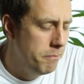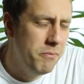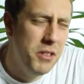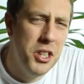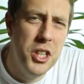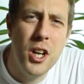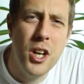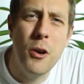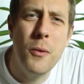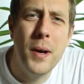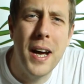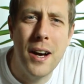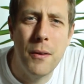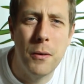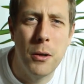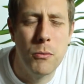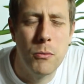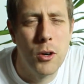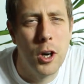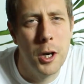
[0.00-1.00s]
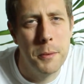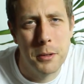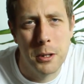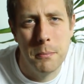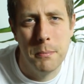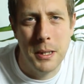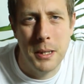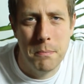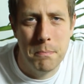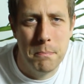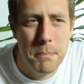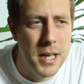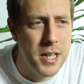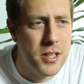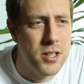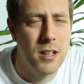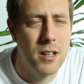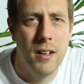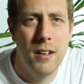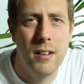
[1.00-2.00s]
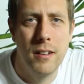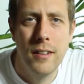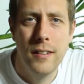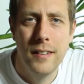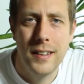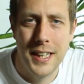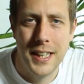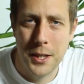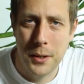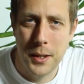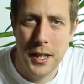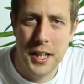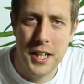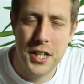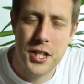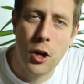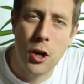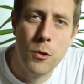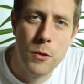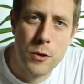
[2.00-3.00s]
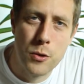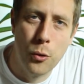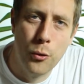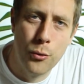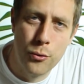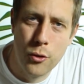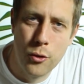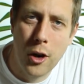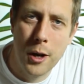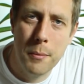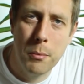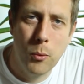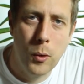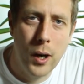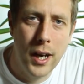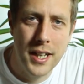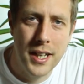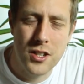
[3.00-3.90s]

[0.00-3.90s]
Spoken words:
You know how a ripe can be bitter in its own sort of ripe way.